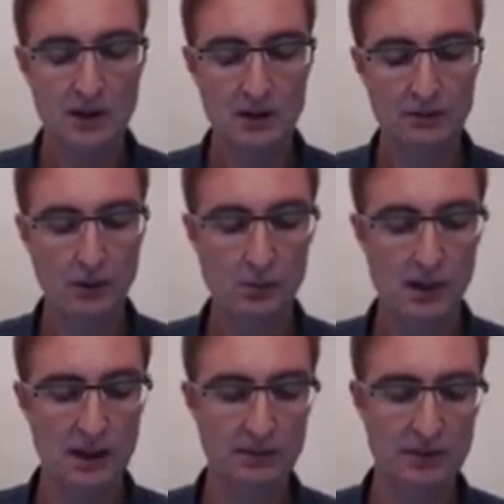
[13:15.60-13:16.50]
The
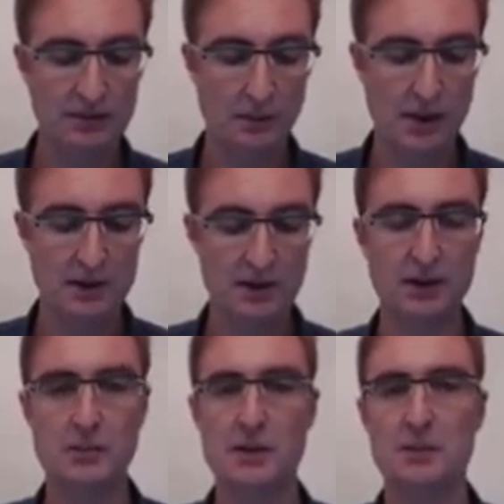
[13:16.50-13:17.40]
format of information
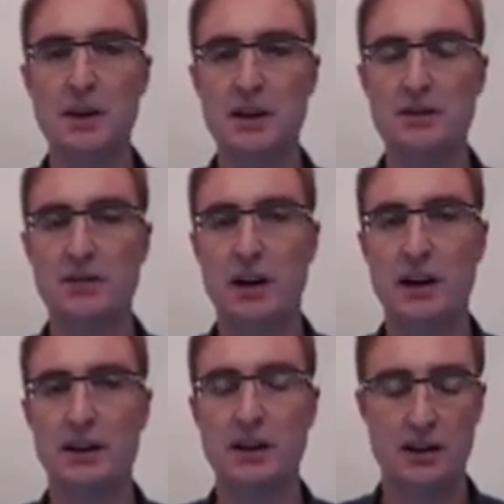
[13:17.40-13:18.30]
can be
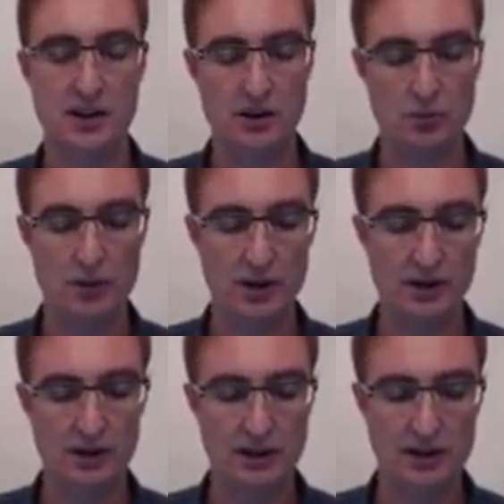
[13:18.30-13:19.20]
specified
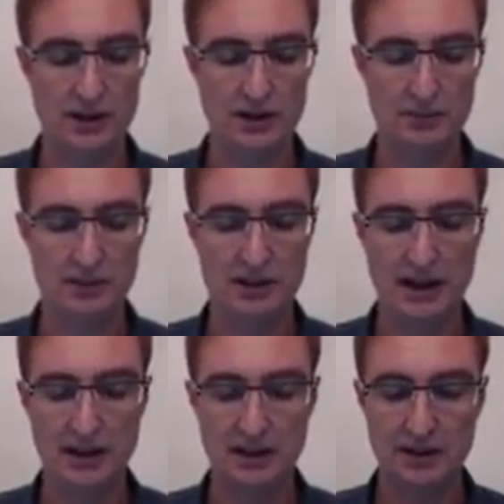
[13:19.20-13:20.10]
with
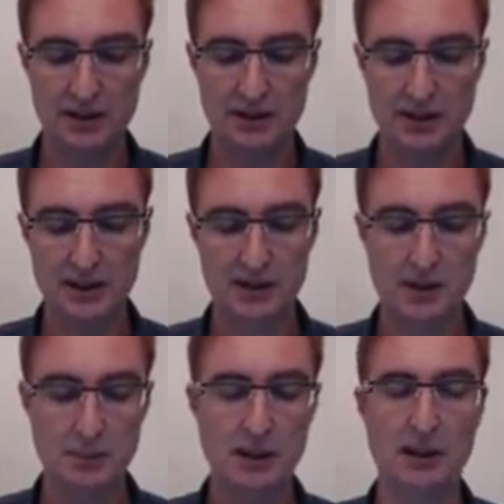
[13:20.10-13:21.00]
standards such as
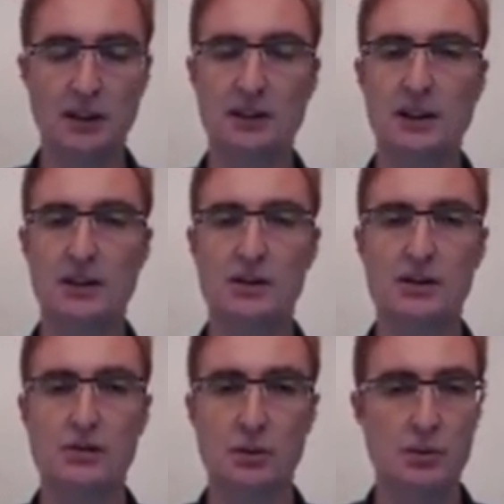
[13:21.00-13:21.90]
SDP, a Session
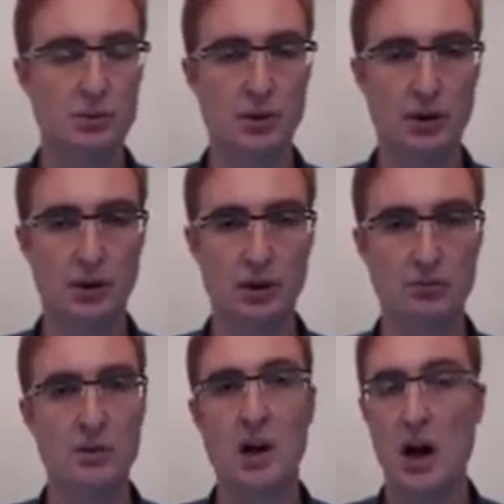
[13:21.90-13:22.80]
Description
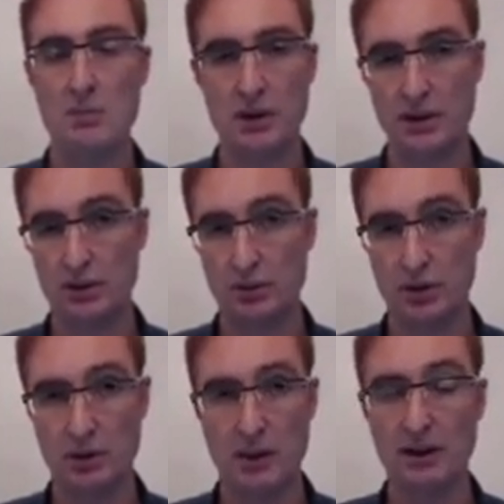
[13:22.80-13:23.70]
Protocol. I'm not going to
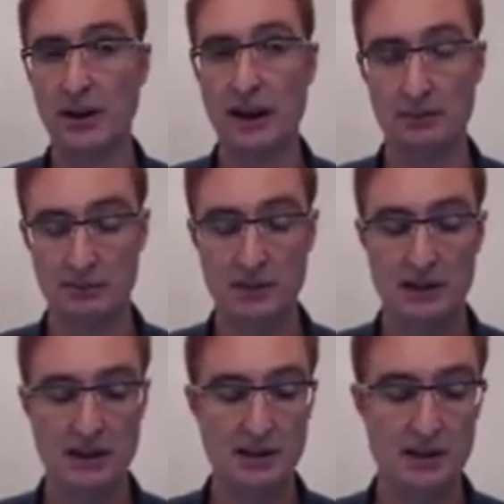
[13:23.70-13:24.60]
talk about that
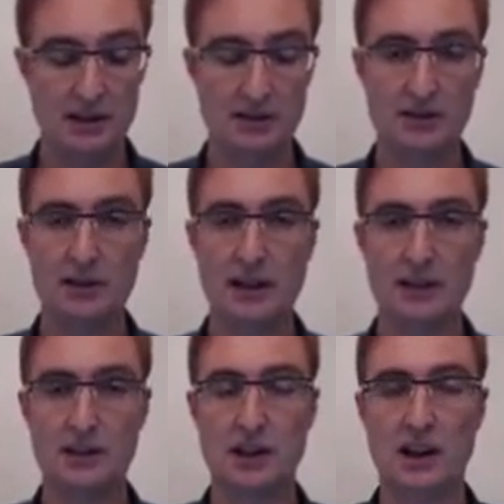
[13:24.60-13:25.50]
in these
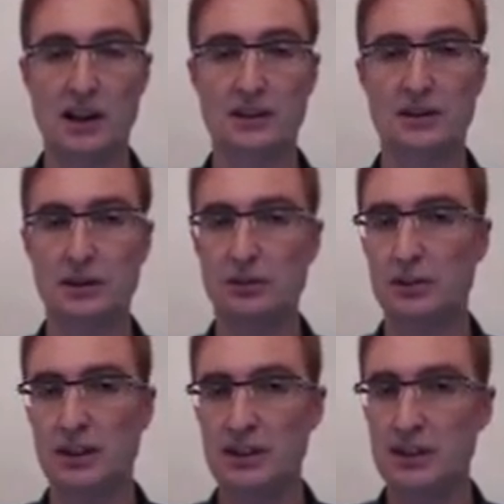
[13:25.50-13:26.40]
slides. This is
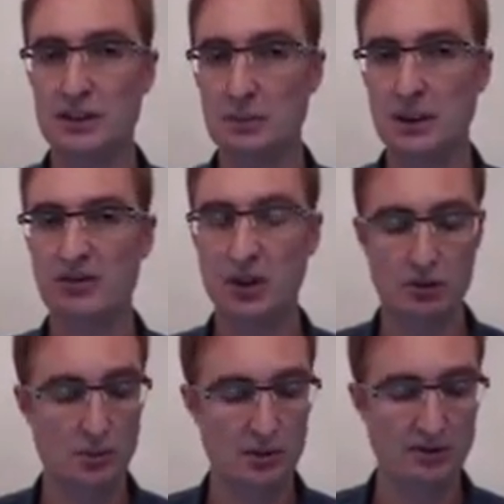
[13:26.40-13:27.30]
really just a bit of
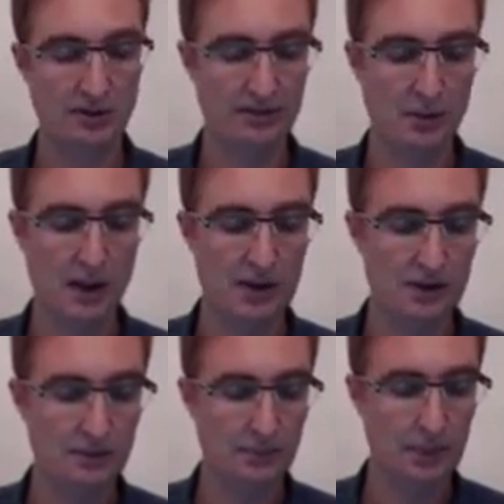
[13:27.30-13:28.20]
descriptive
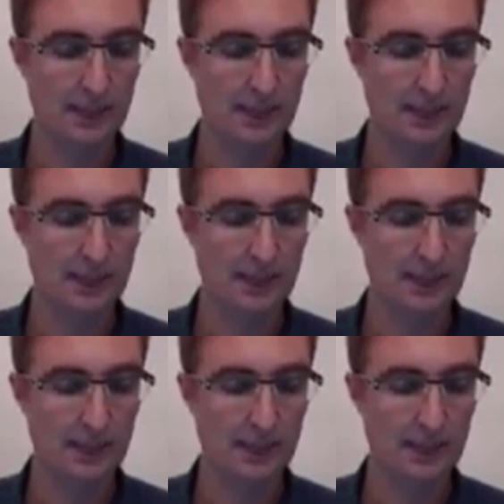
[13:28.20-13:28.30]
information.